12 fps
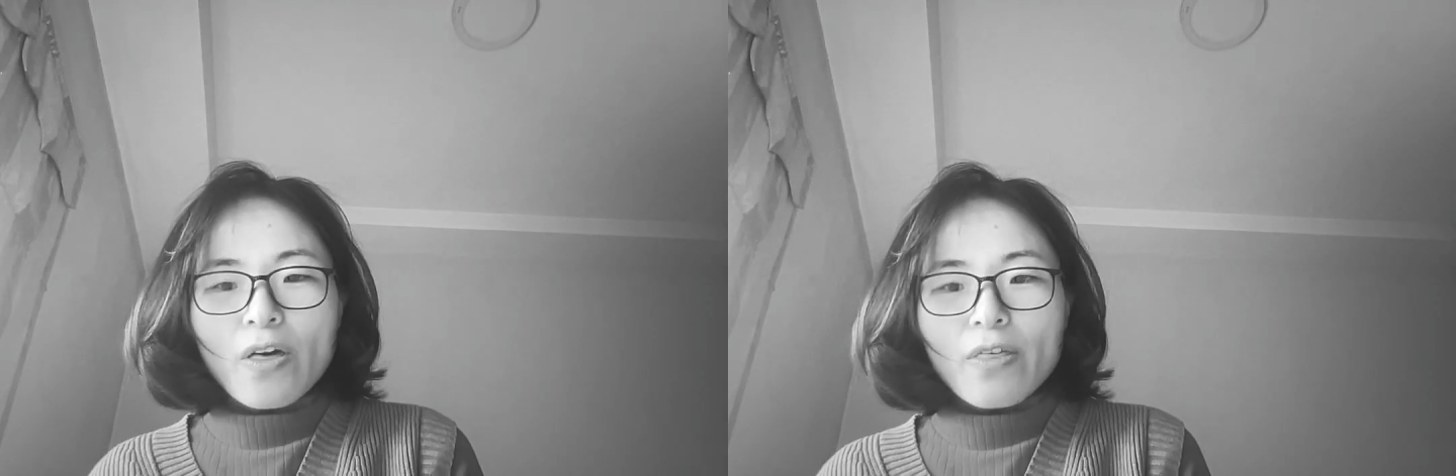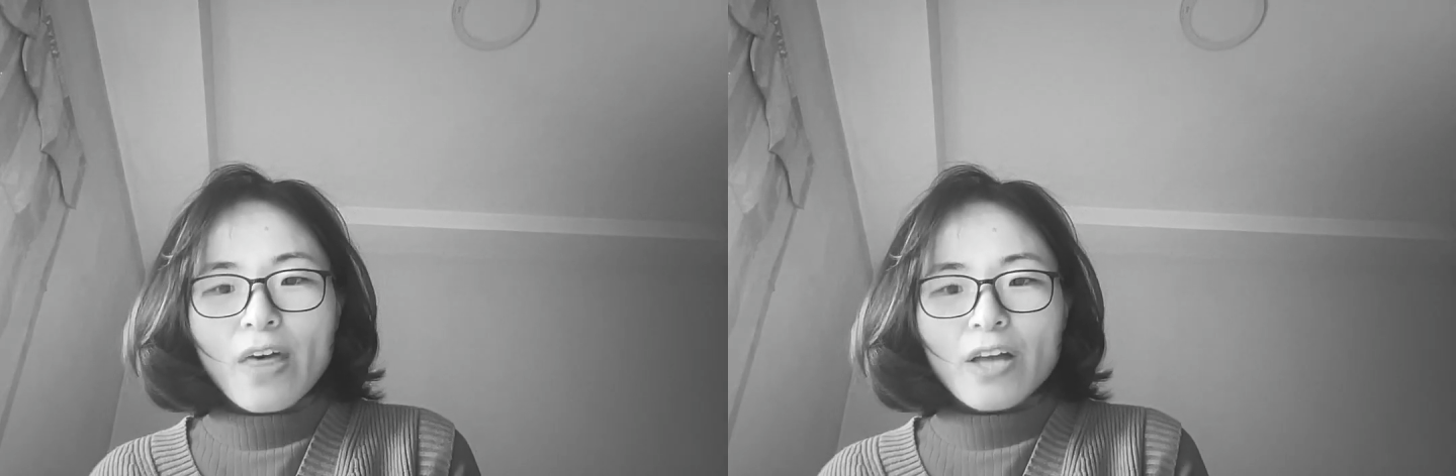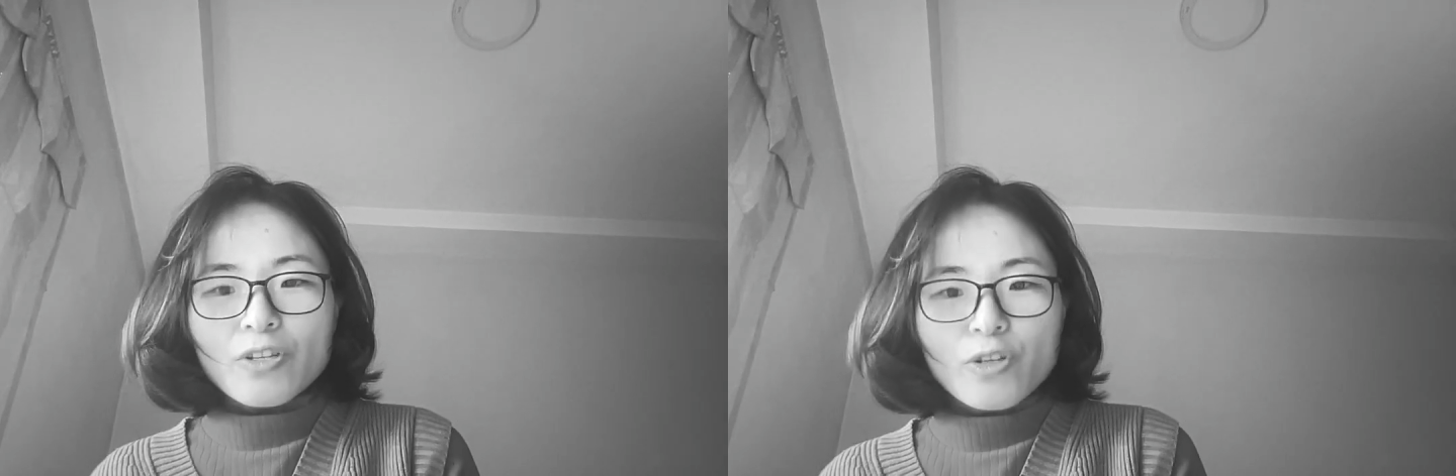
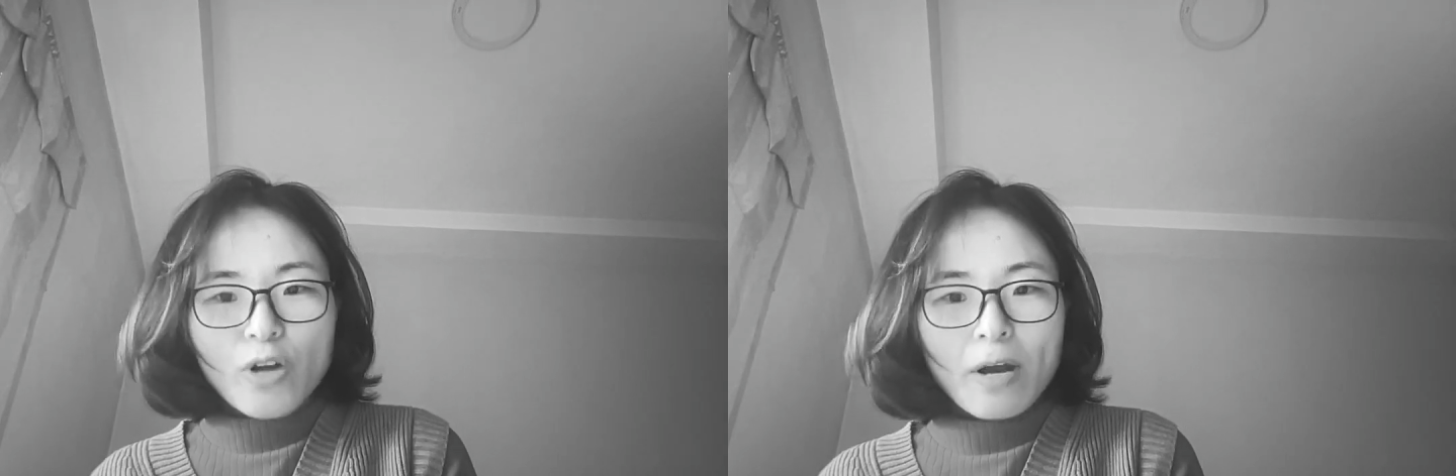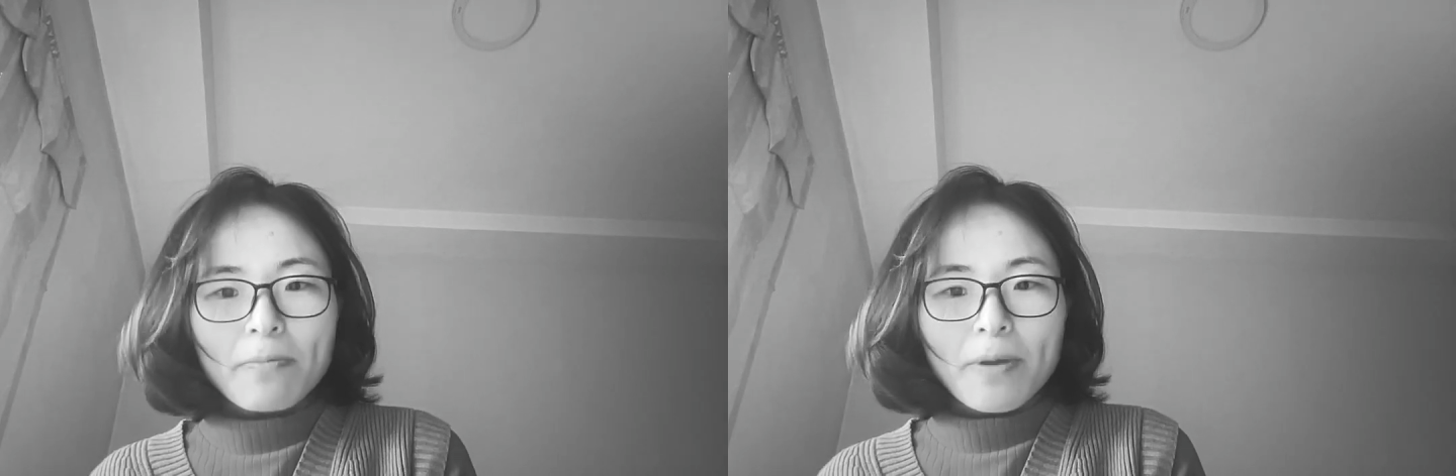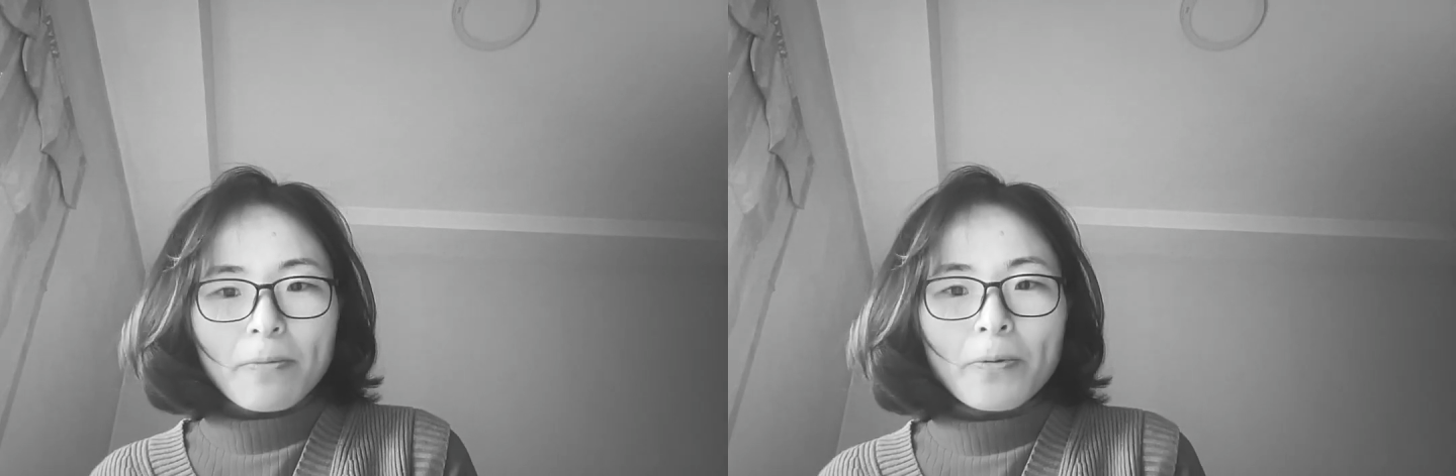that young
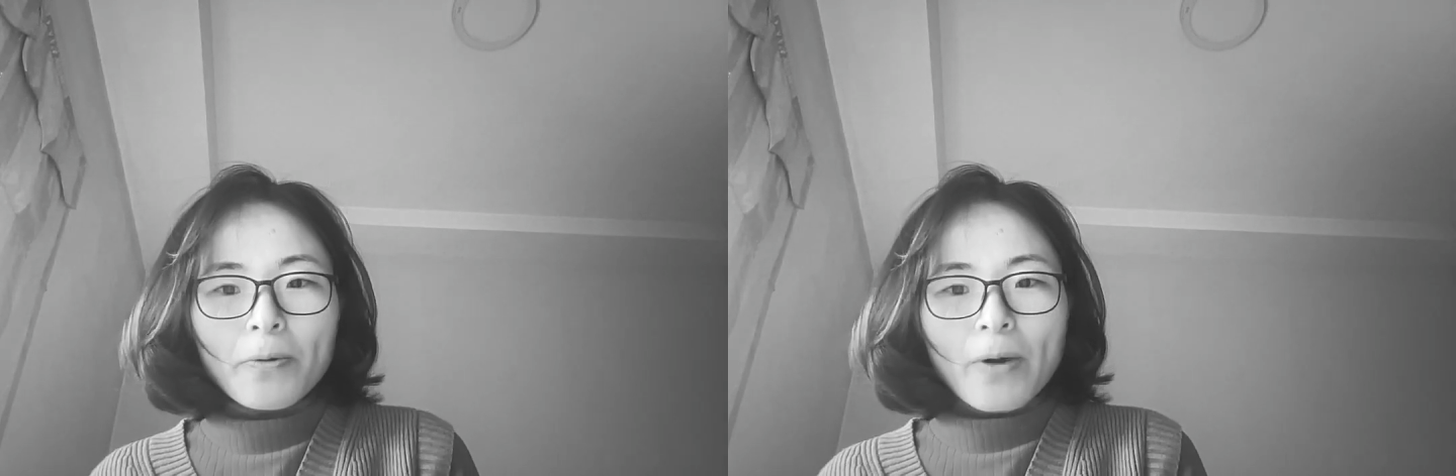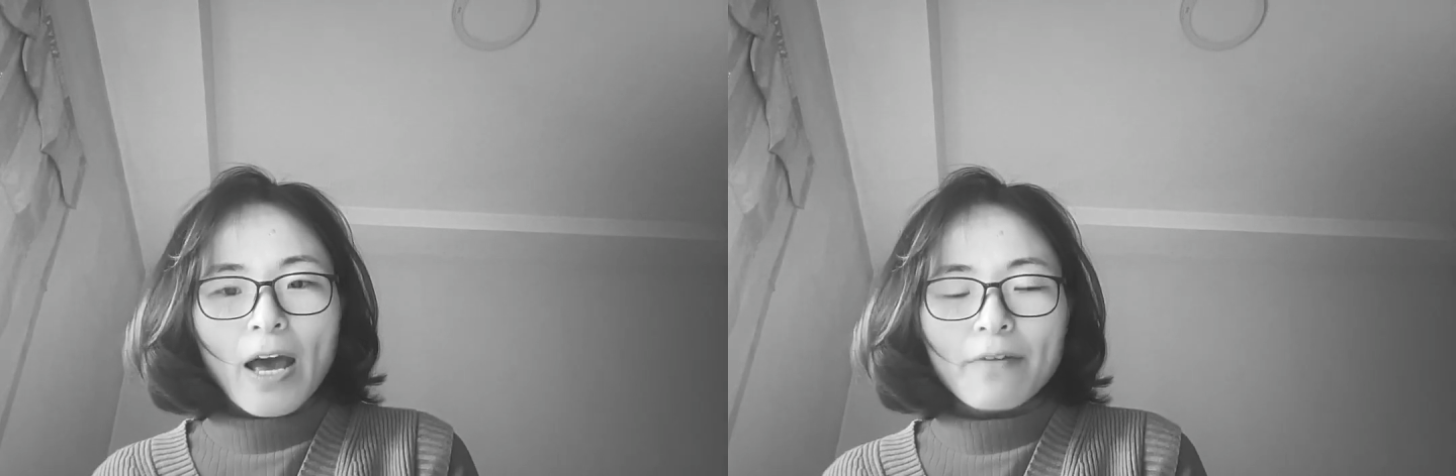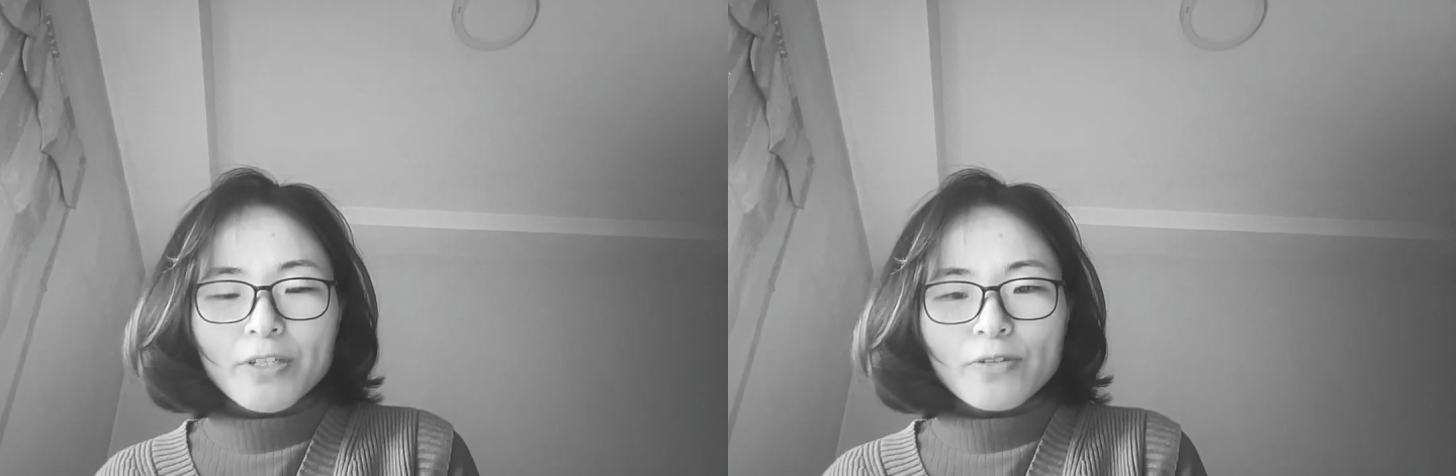people have